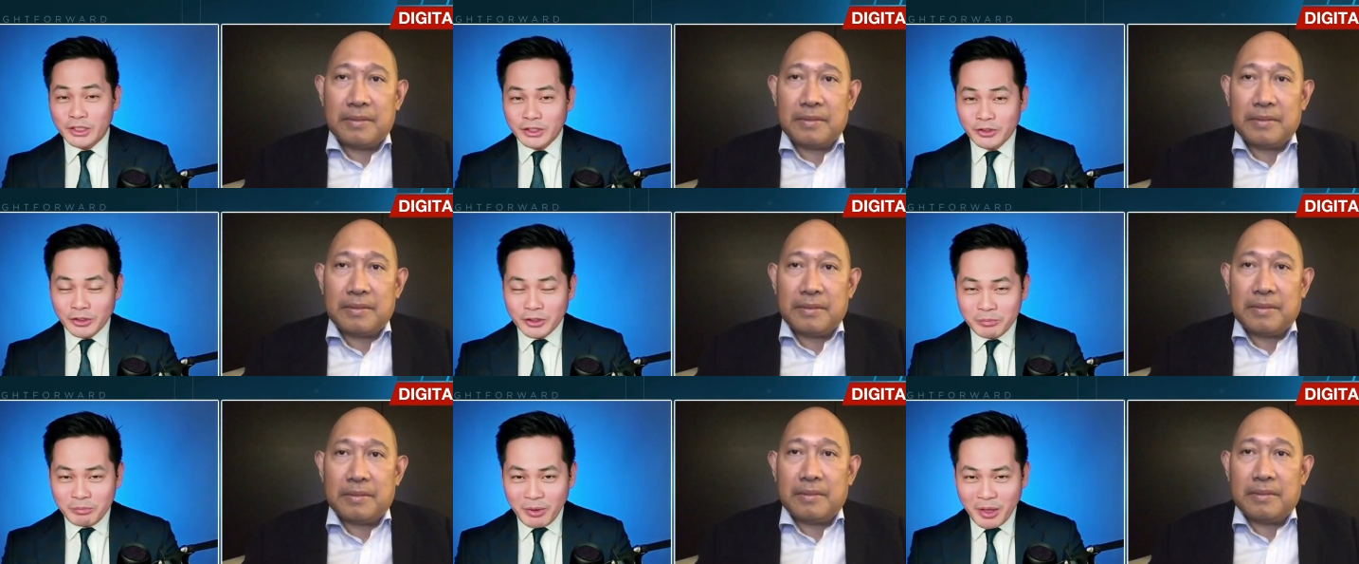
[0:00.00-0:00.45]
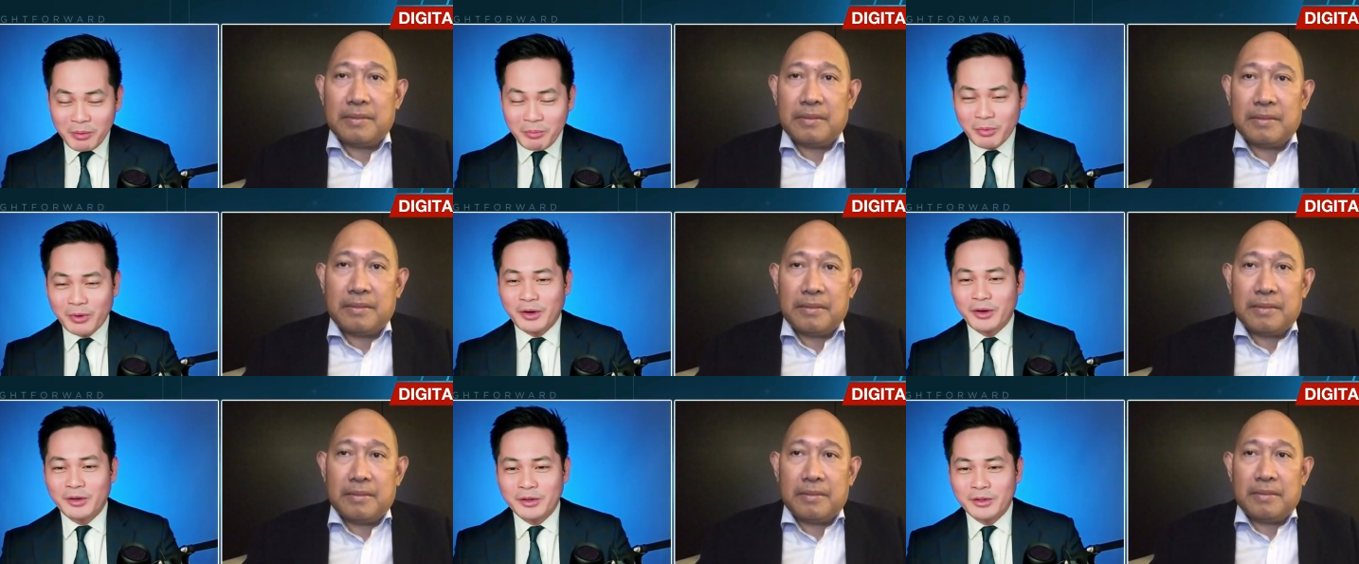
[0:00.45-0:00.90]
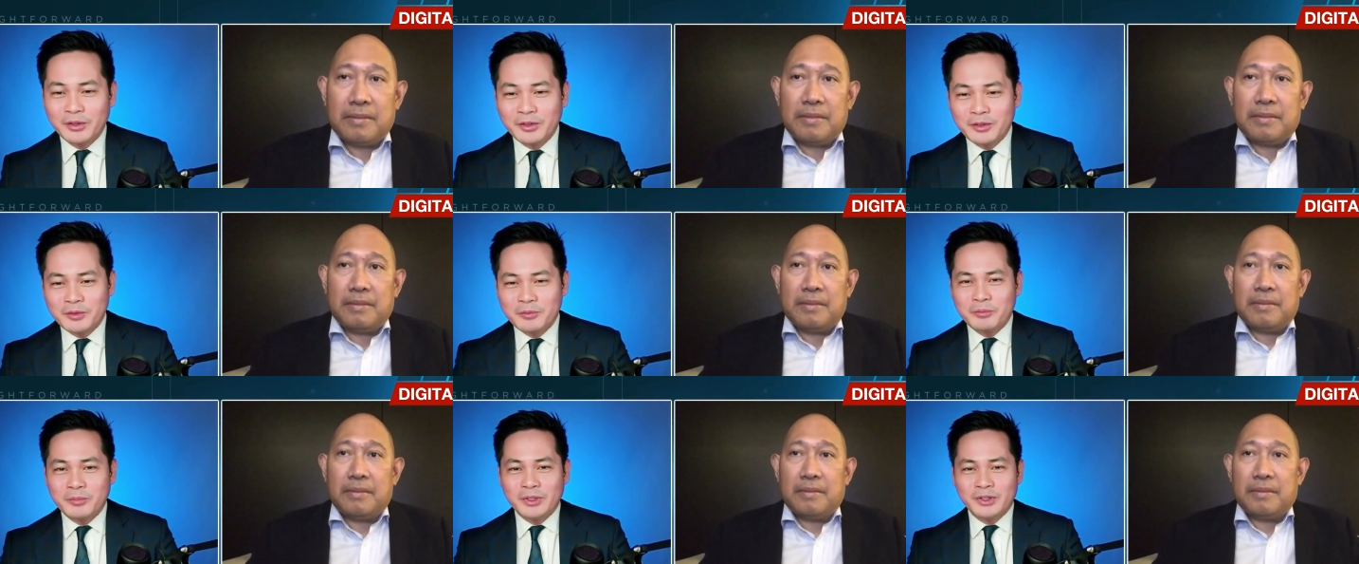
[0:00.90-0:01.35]
Speaker 1: on paper,
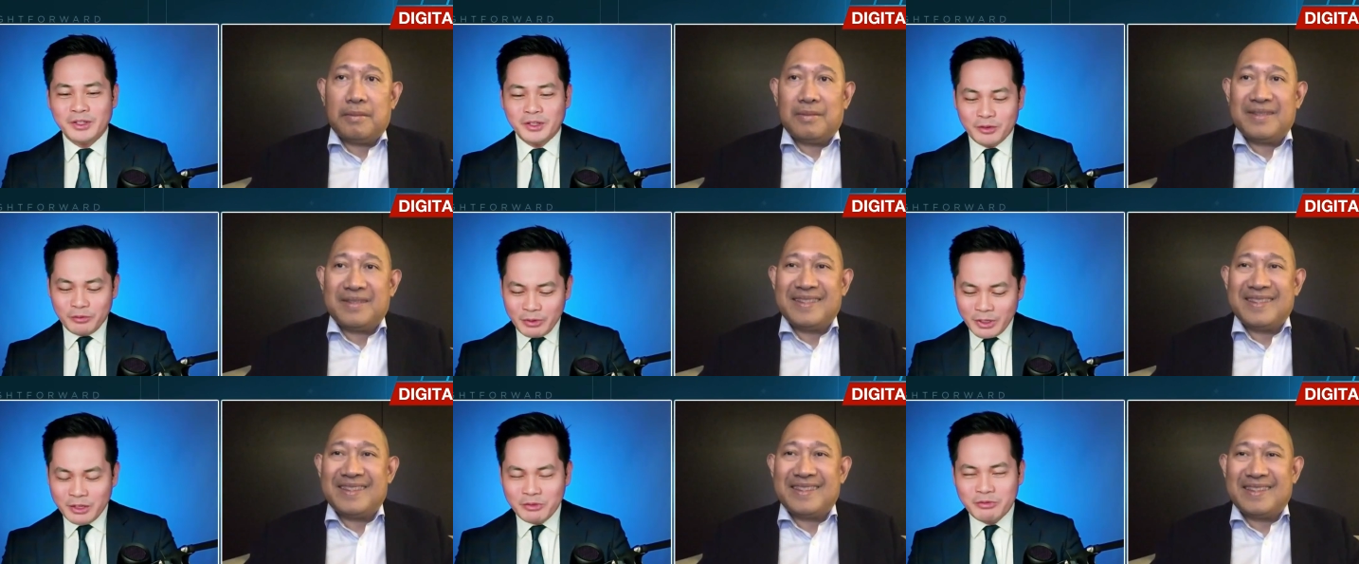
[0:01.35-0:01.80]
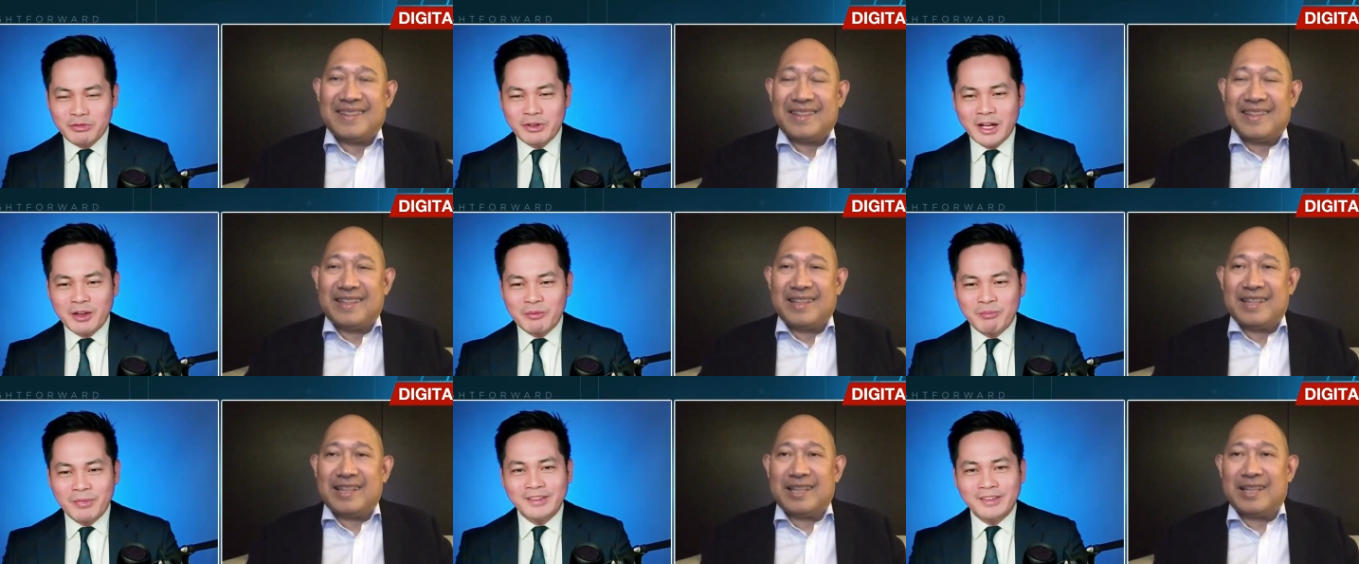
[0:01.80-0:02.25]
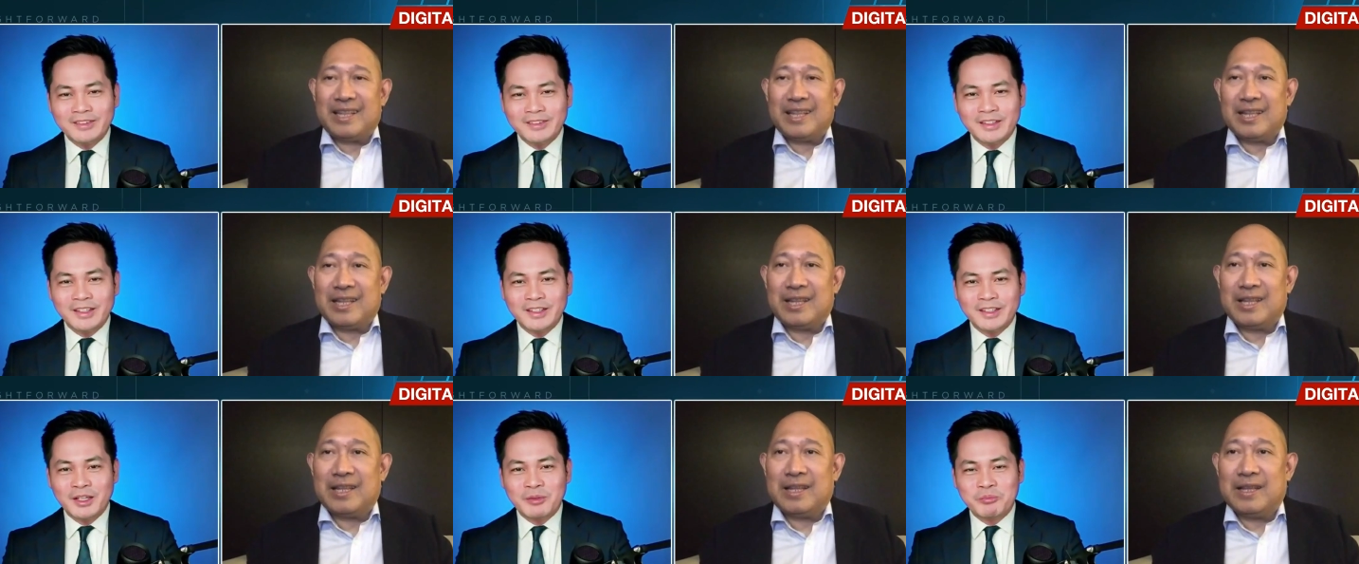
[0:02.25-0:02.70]
but they're very
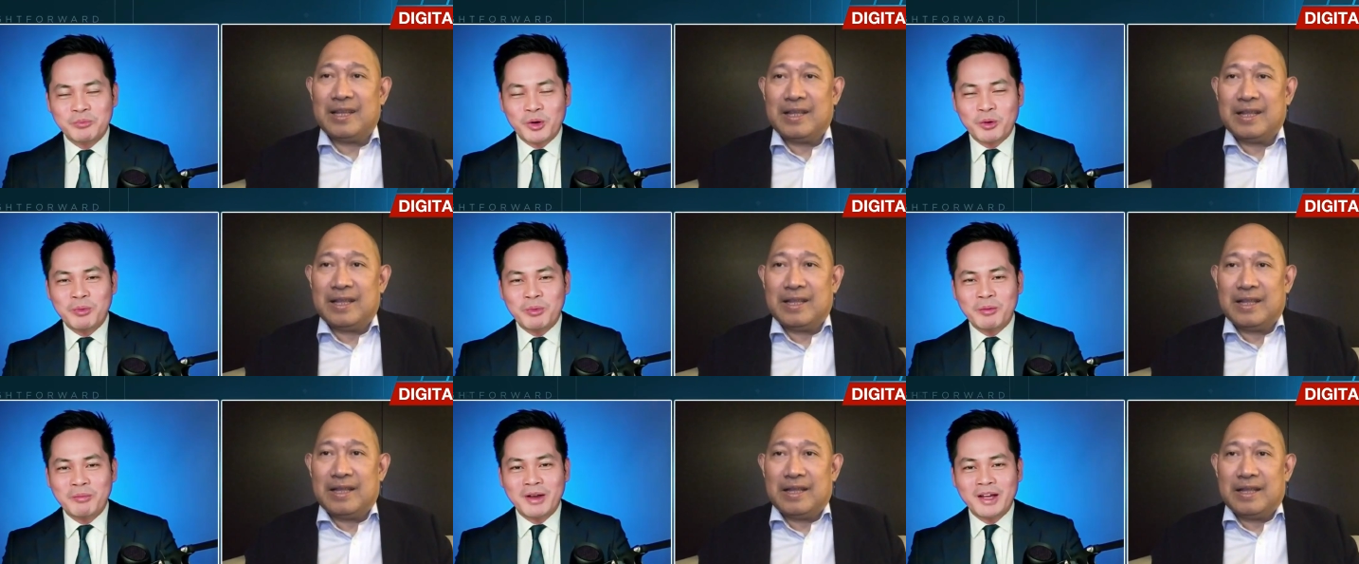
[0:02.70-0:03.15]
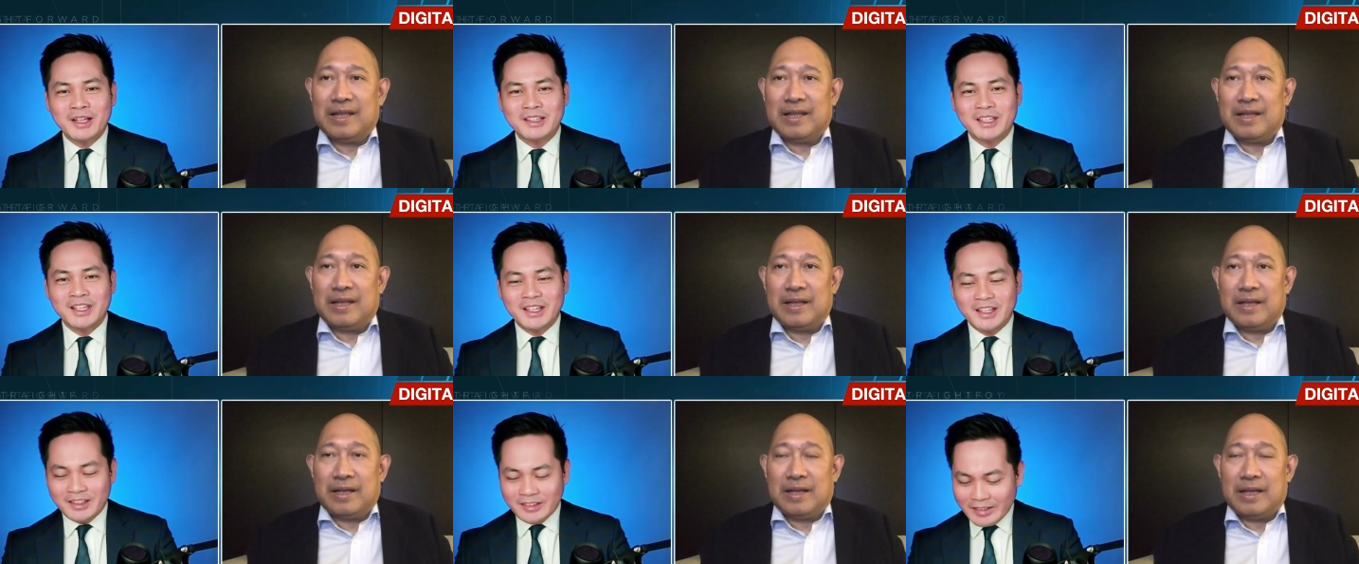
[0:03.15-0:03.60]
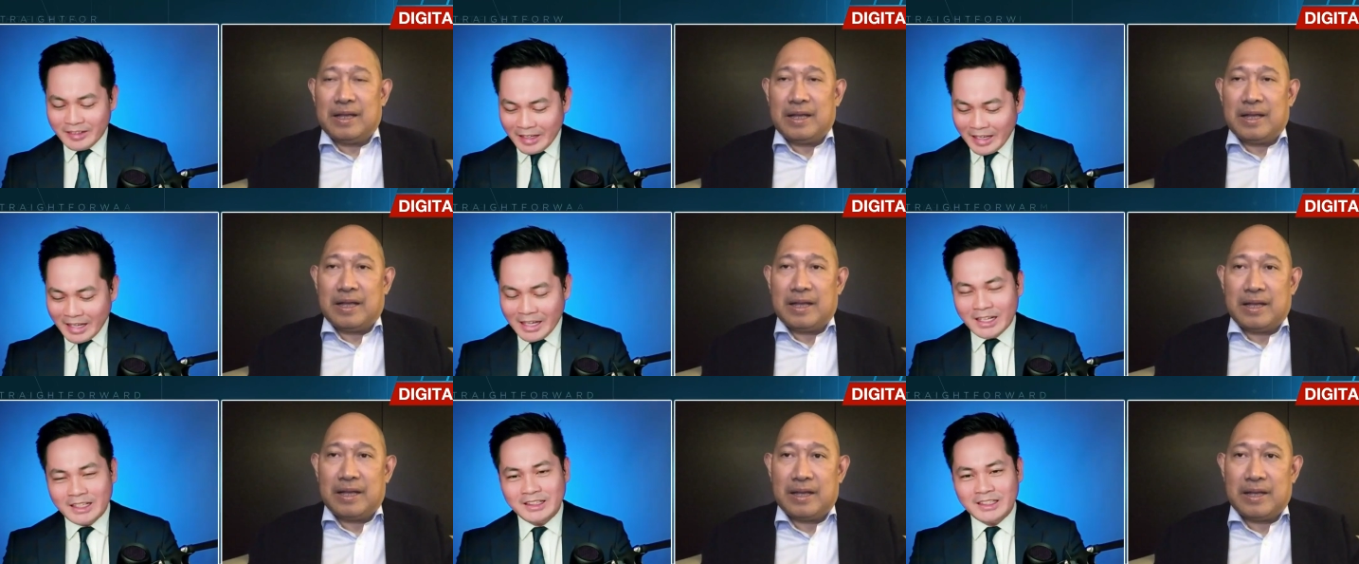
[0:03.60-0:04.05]
fragmented and problematic in
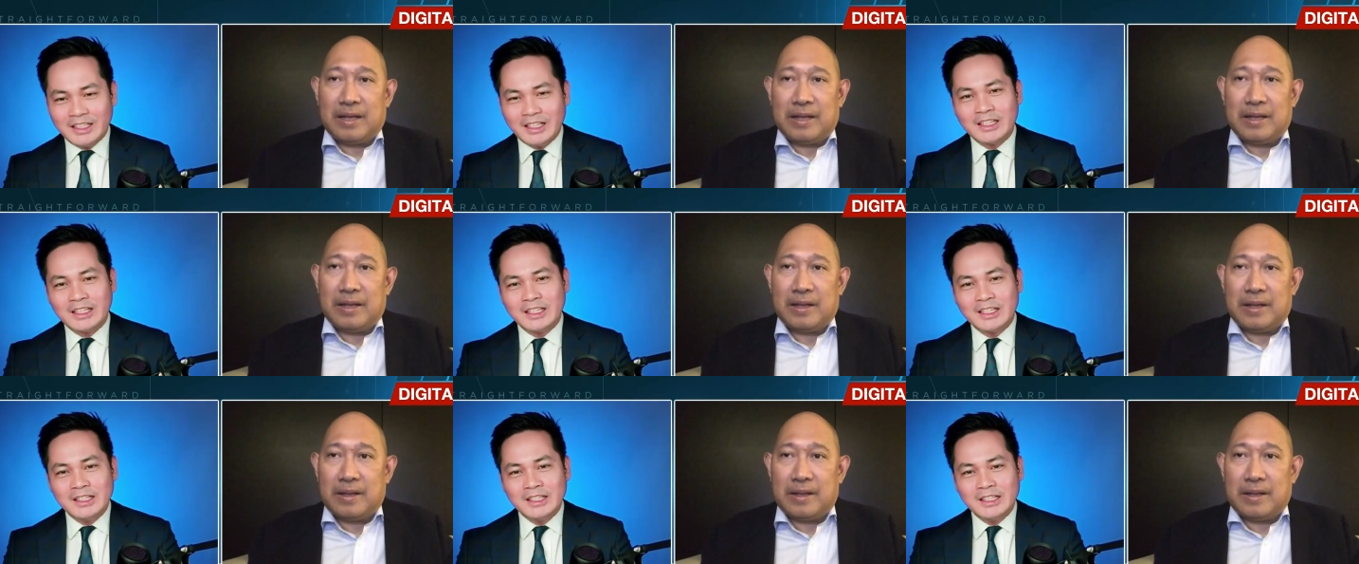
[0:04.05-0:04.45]
reality.